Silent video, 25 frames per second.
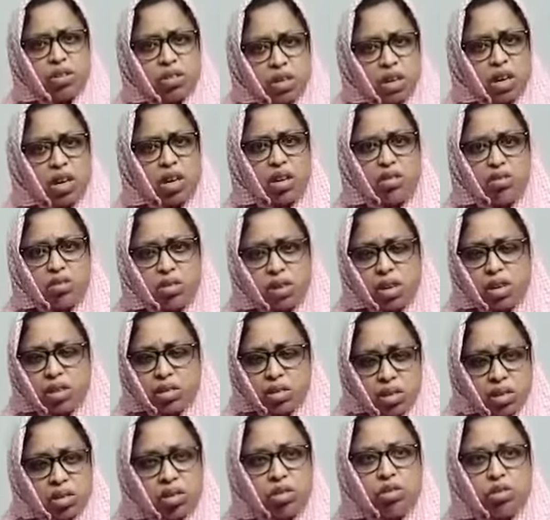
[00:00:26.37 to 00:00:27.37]
secondary
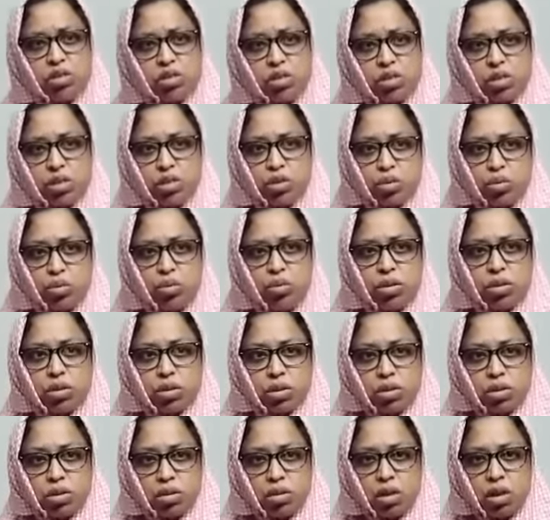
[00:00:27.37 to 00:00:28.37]
and tertiary
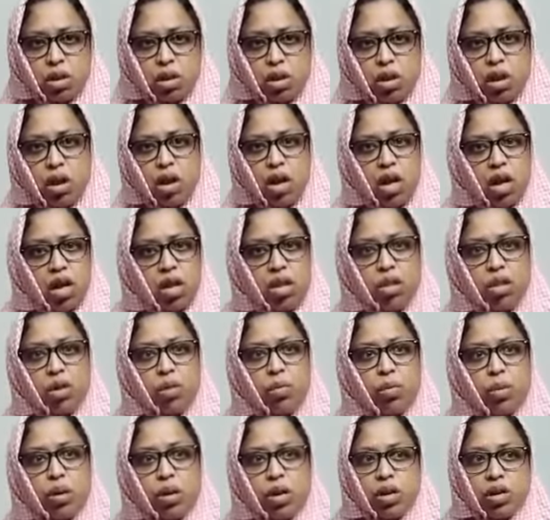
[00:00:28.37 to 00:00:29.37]
students in
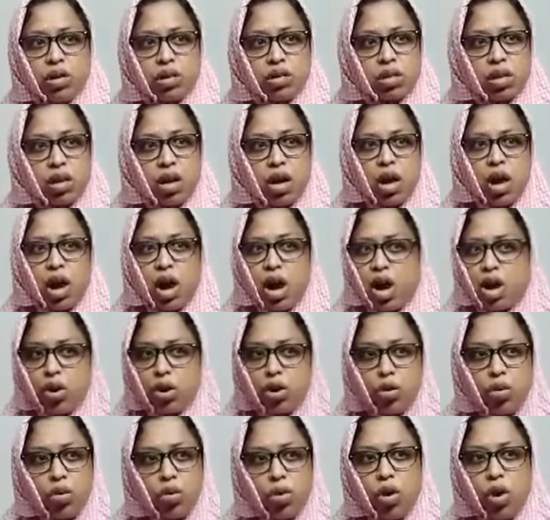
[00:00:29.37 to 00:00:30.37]
the world are
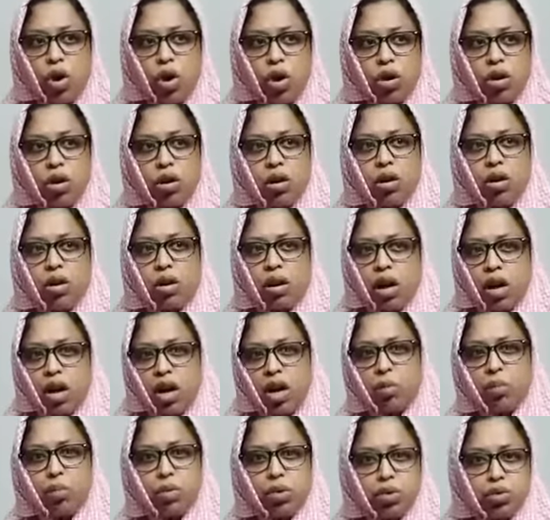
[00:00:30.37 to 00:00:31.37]
no longer
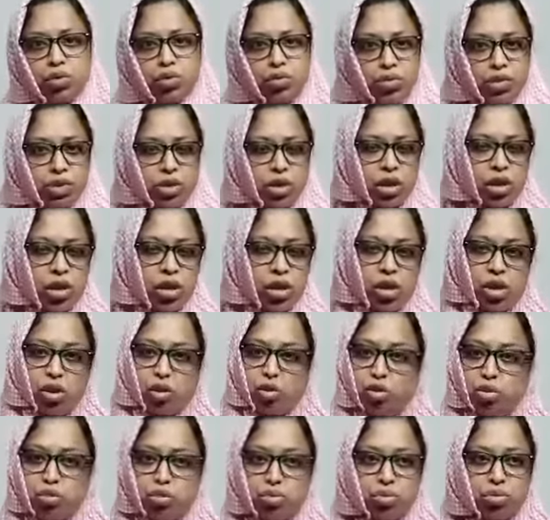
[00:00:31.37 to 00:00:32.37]
able to physically
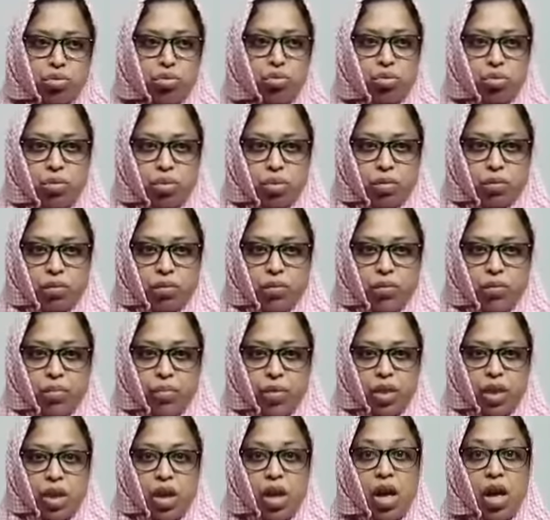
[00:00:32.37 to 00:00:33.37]
go to school.
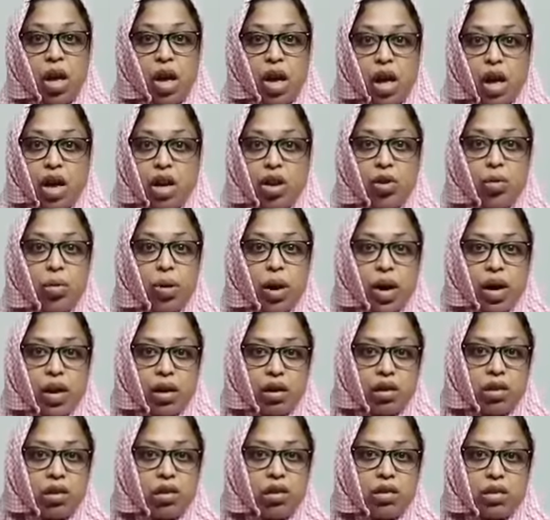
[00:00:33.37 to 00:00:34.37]

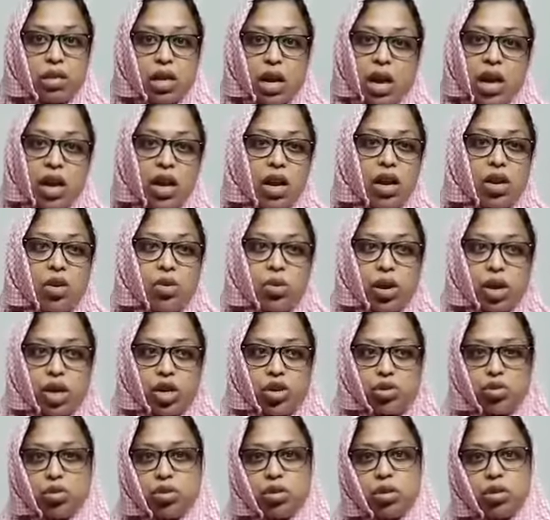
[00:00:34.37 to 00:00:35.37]
Educators and
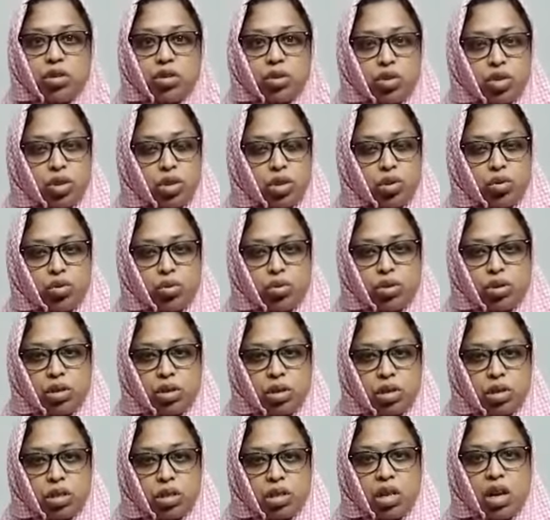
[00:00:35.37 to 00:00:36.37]
educational
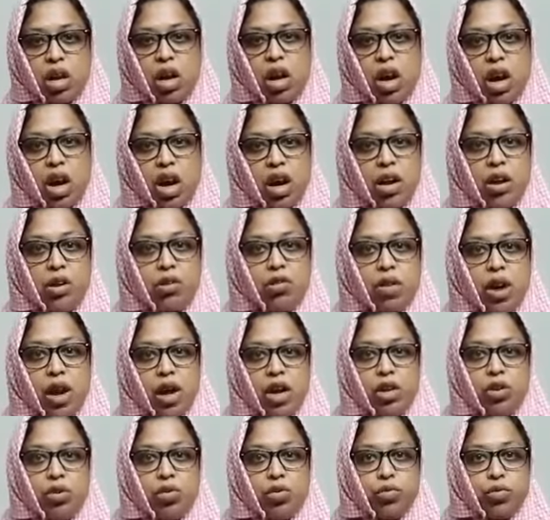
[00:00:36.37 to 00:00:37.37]
institutions are
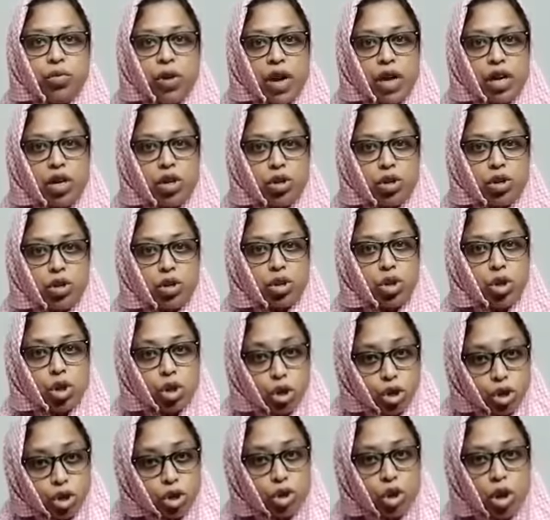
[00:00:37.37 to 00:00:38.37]
trying to find
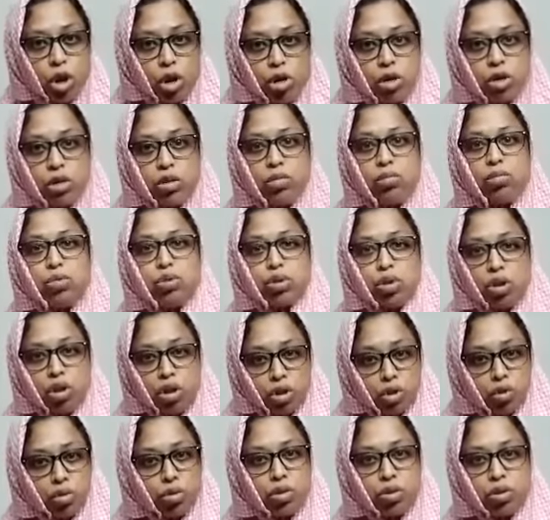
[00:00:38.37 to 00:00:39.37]
short-term
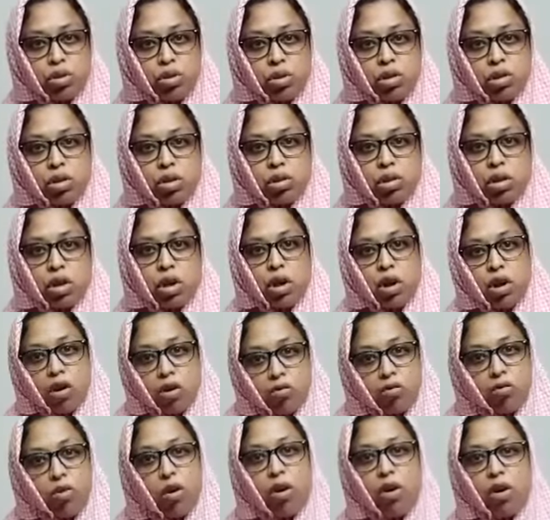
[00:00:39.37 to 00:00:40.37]
solutions
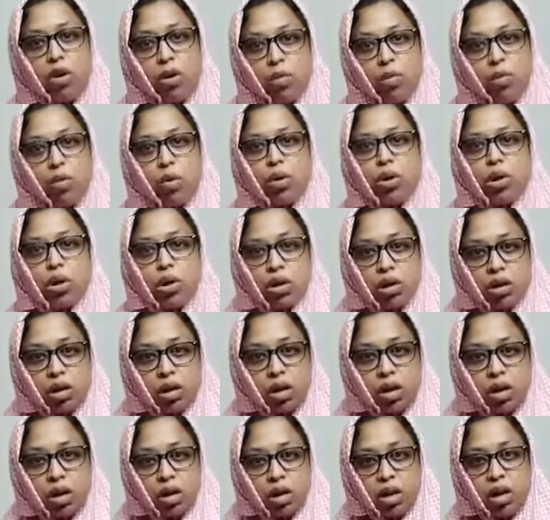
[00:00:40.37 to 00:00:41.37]
for remote
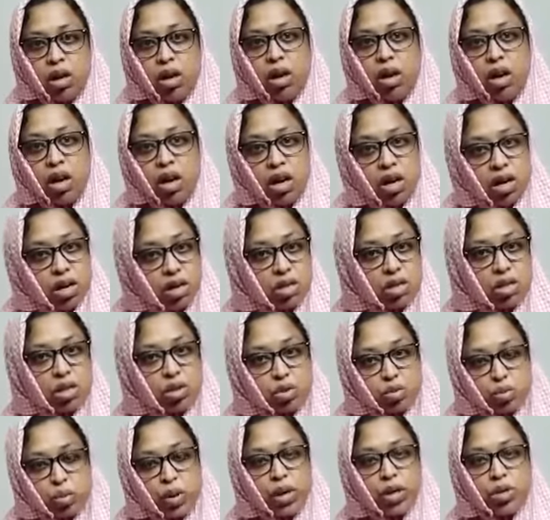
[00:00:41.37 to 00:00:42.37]
learning in a
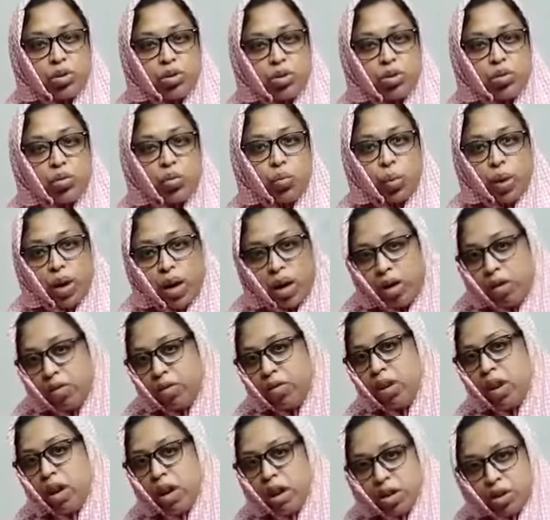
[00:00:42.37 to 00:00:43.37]
situation where
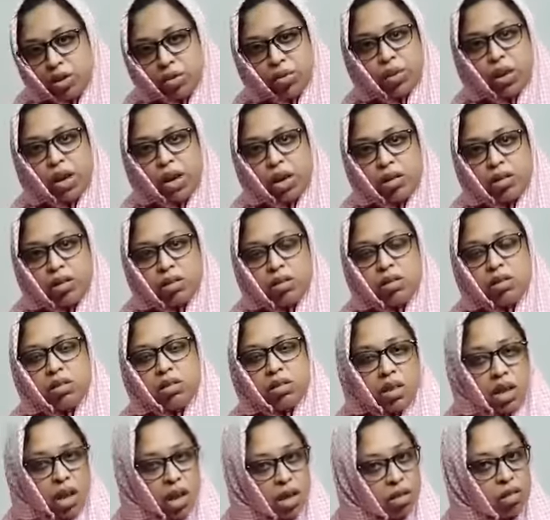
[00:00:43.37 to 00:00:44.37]
the
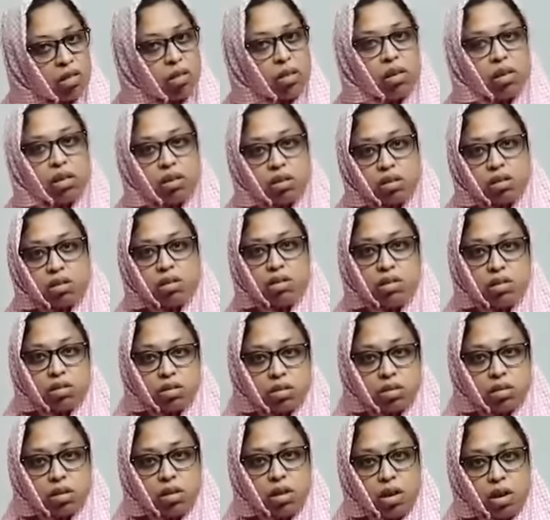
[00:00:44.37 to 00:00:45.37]
educators and the
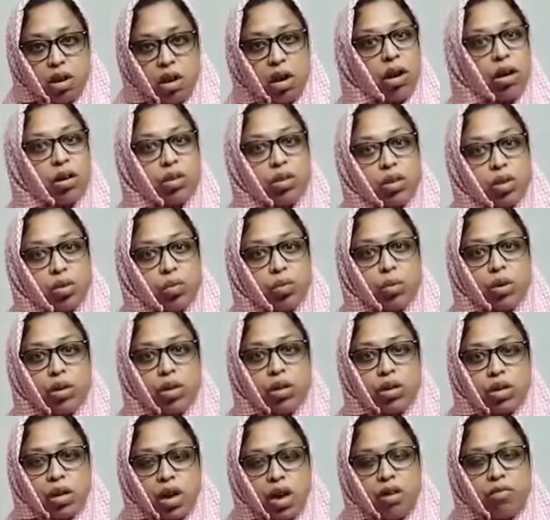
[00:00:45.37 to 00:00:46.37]
learners around the
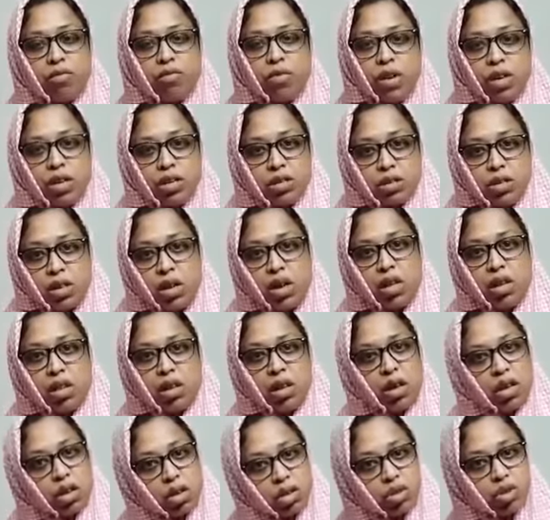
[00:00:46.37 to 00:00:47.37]
world are facing
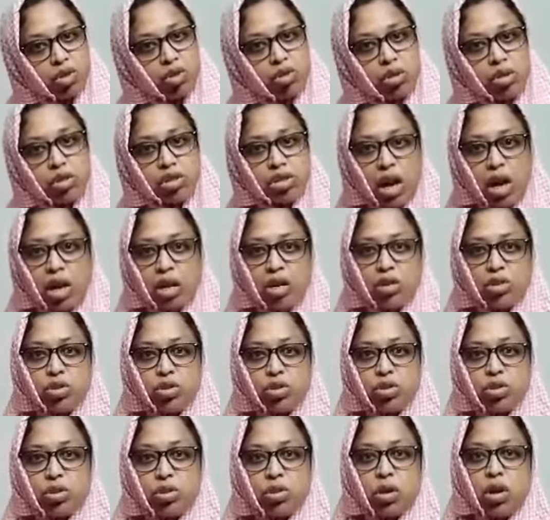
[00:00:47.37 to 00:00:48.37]
the additional
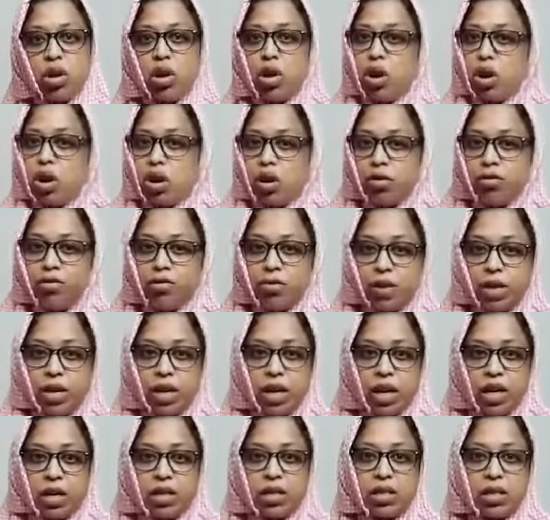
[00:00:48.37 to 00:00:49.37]
challenges of
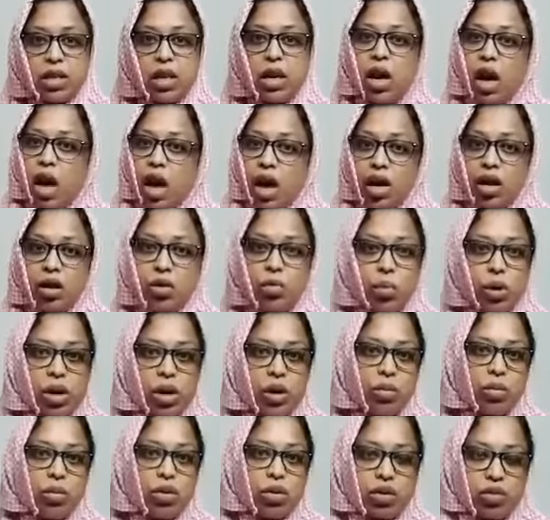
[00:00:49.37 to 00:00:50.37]
financing and
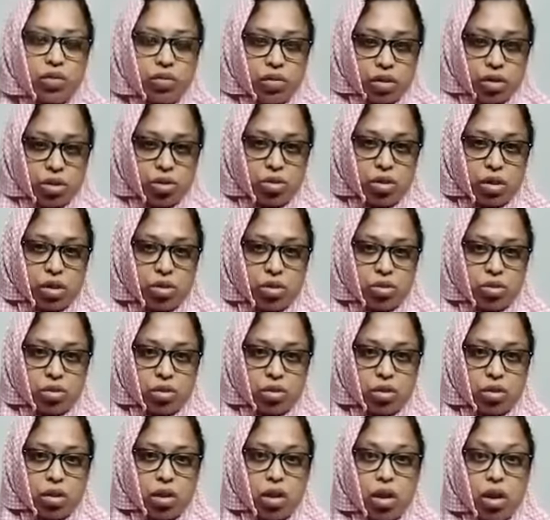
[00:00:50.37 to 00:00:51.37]
available
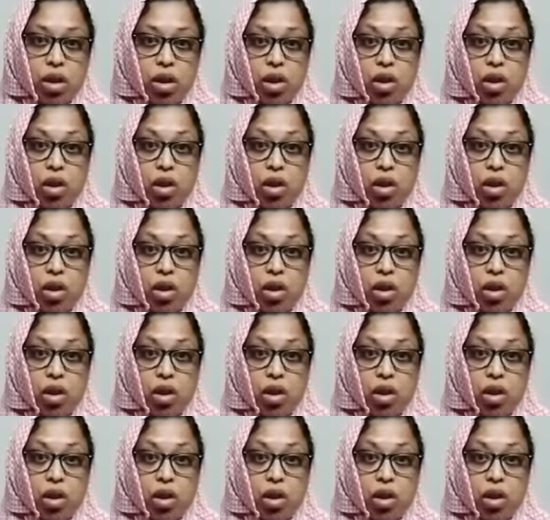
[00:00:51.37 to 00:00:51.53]
infrastructures.